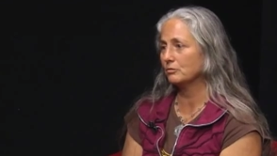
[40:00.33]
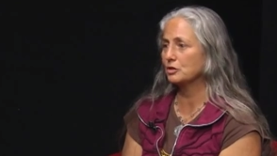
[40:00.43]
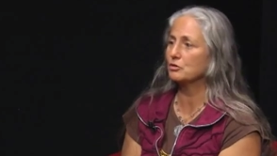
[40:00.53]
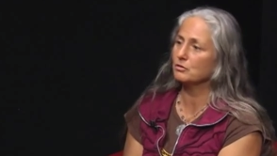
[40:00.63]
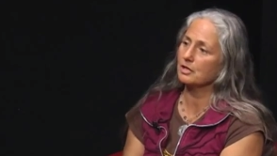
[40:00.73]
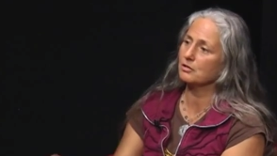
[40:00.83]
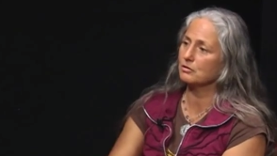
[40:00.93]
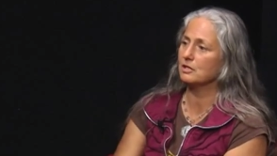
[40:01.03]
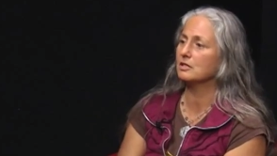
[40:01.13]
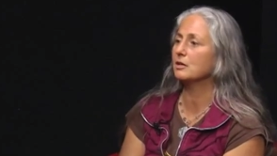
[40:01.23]
which then you
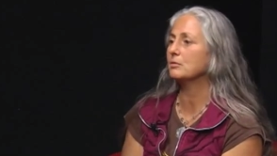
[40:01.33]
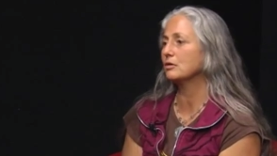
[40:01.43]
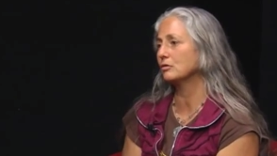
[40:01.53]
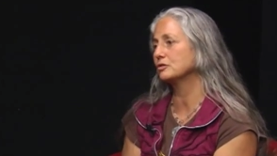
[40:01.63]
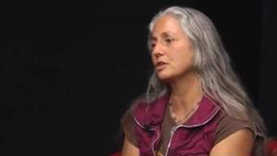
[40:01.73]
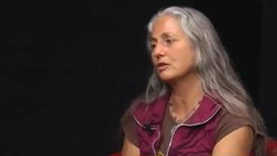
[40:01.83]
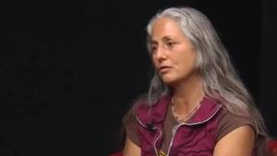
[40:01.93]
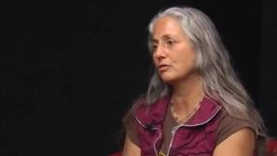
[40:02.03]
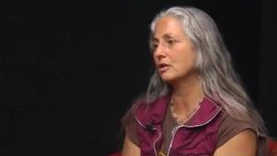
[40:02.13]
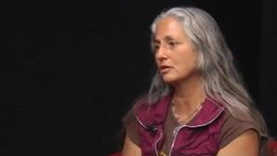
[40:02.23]
need chemicals and
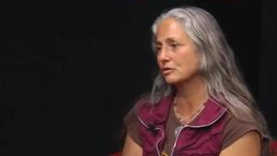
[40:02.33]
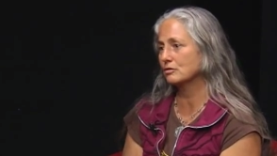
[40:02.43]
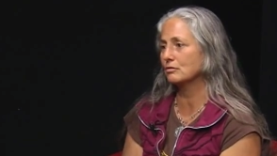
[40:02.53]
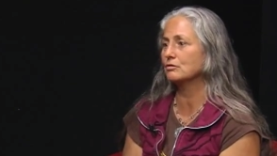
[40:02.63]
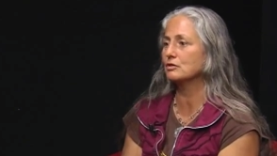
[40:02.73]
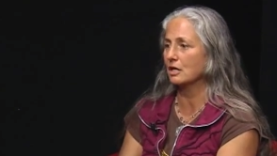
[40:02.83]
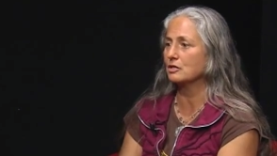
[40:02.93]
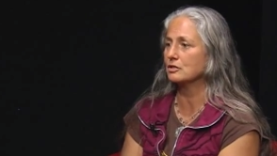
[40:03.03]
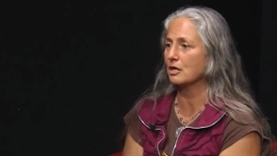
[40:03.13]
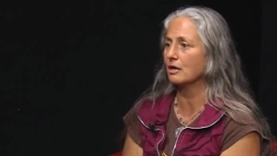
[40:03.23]
other things to use their
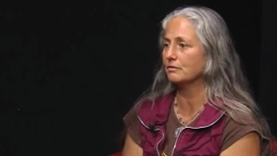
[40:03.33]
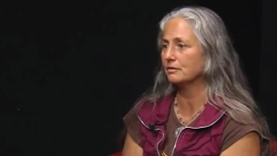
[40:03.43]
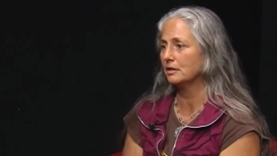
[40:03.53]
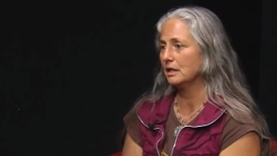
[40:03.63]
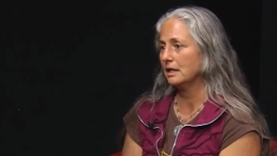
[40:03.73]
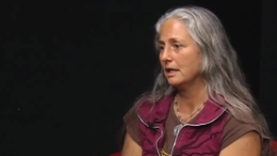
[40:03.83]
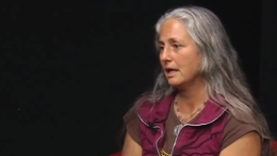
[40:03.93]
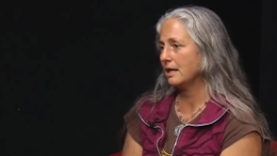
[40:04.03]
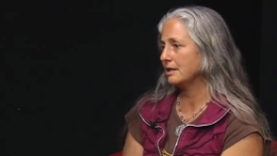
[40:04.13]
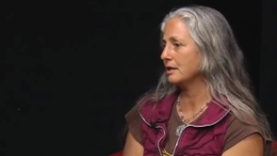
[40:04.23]
stuff.
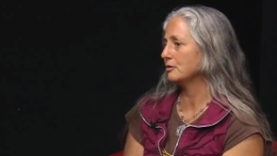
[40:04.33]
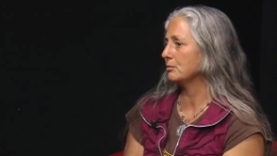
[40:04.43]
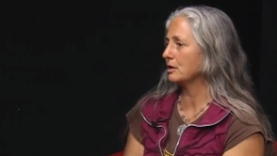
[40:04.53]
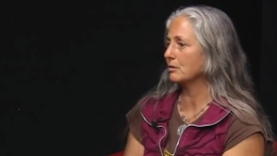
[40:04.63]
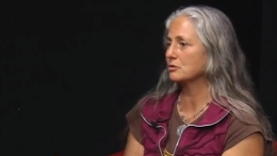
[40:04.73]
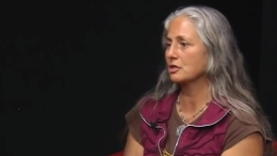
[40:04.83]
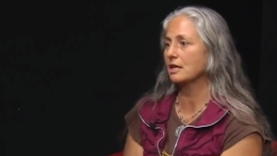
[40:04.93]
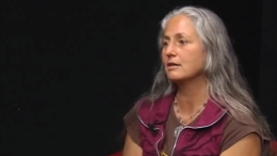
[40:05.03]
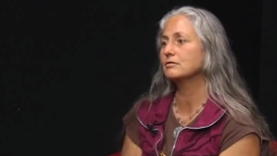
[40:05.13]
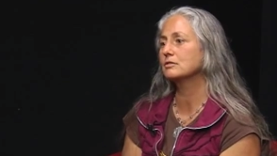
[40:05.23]
and then you become
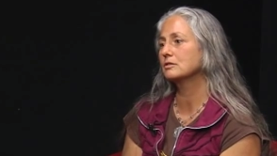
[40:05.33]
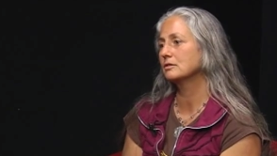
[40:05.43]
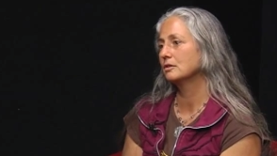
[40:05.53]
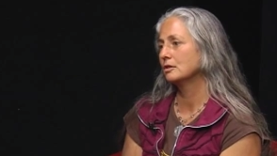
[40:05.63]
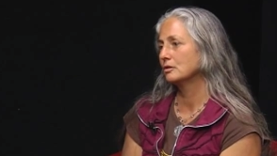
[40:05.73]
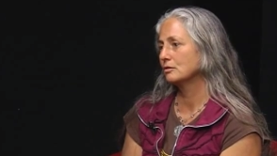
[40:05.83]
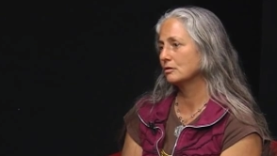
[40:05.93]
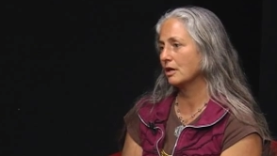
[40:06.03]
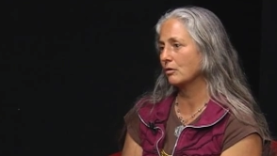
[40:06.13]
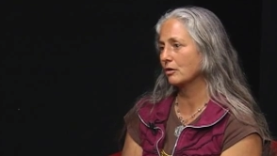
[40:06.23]
slaves to
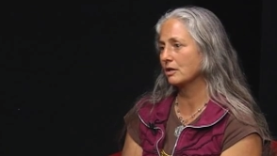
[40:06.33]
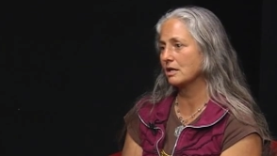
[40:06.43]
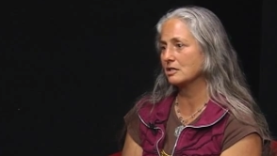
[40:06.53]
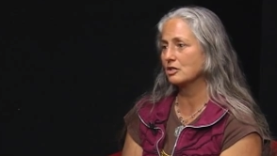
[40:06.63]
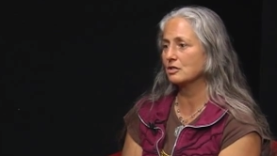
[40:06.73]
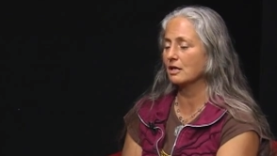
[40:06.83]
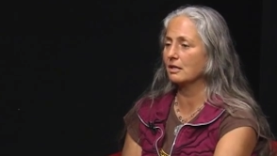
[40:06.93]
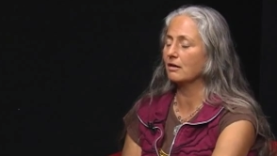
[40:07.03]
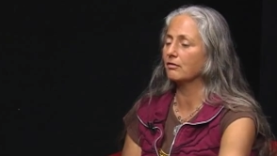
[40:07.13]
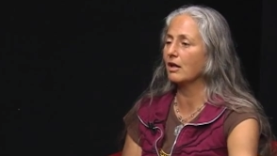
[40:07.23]
that organization, and
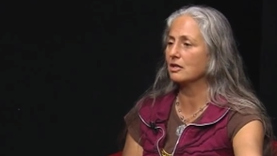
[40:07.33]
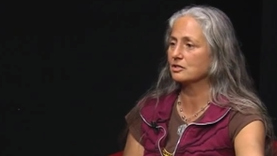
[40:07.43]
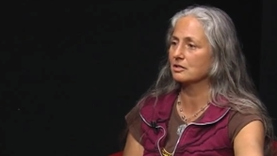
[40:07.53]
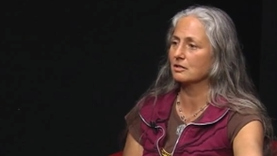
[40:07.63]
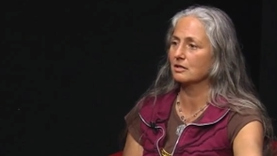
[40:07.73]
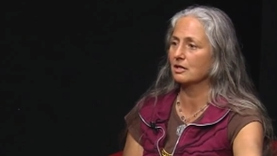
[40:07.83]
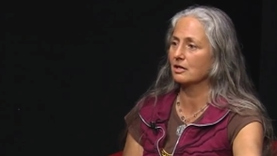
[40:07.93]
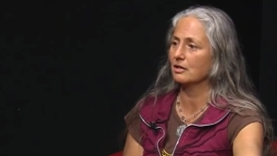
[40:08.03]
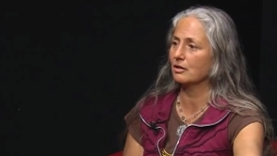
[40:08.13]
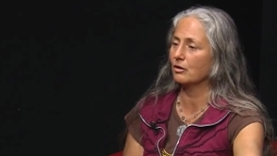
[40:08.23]
they've lost
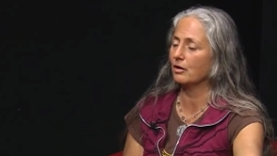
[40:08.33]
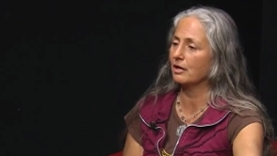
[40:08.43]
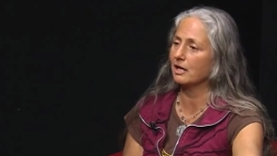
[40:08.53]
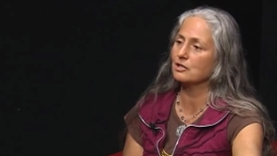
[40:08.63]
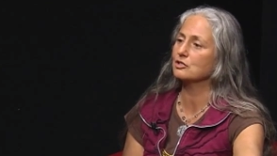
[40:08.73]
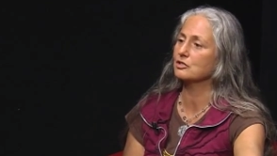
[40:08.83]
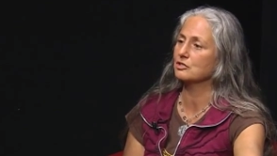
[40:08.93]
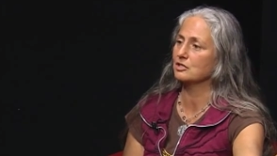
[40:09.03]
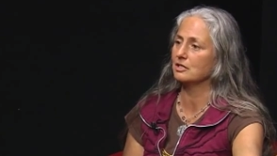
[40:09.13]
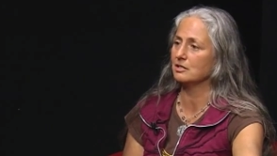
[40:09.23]
their ancient
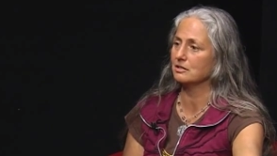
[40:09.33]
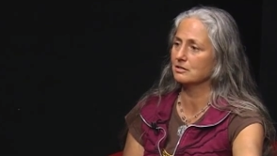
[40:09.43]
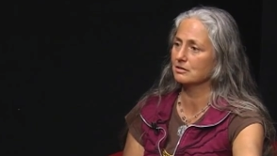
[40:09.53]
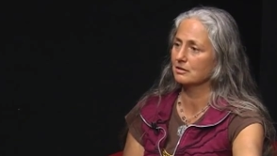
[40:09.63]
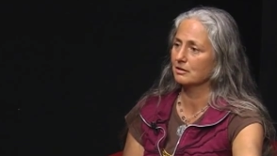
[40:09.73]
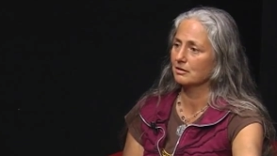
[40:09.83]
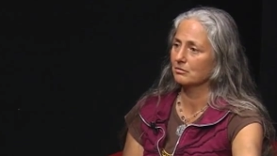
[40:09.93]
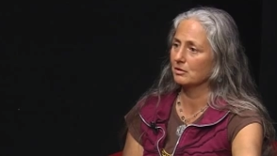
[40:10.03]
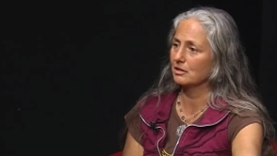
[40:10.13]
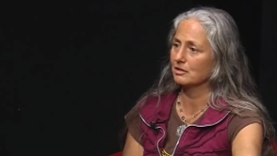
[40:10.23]
seeds
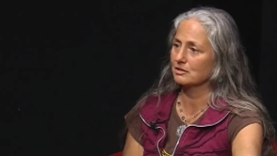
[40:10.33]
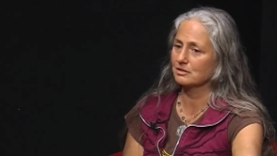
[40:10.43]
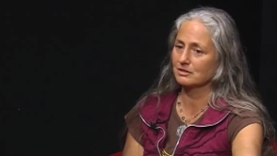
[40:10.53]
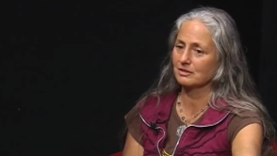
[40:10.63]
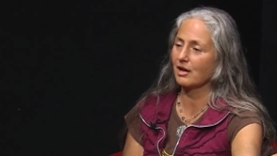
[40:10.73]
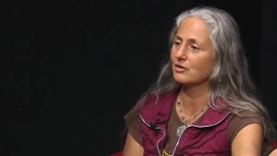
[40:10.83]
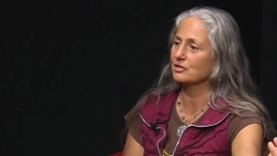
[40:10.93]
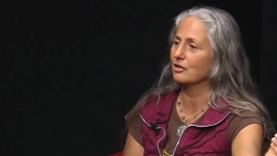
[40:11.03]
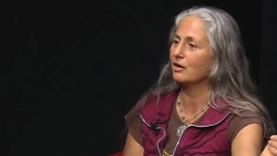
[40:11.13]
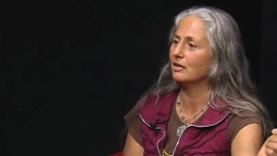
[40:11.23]
because now
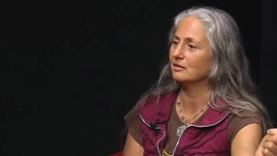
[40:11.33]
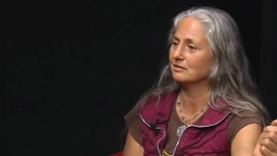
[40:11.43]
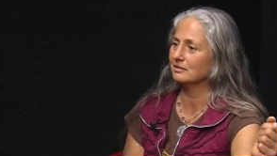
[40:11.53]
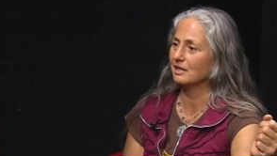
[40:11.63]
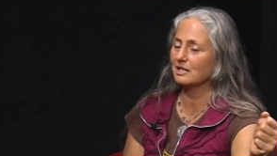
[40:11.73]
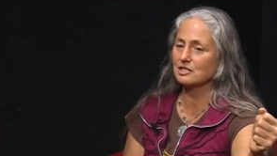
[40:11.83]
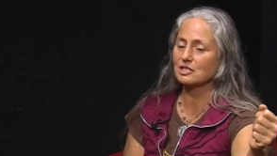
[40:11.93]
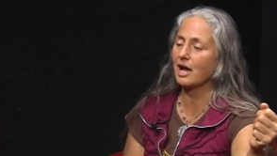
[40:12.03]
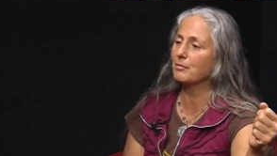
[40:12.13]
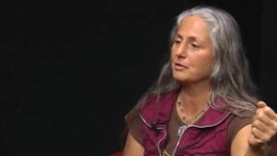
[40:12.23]
it's gone. And it's
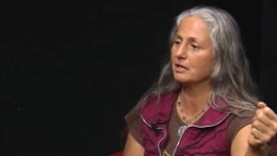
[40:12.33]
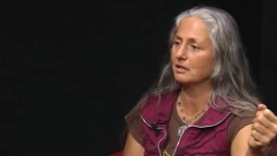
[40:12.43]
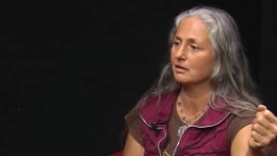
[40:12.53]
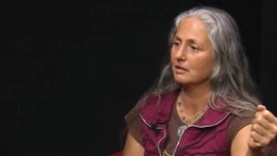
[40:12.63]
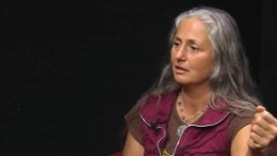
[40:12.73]
happening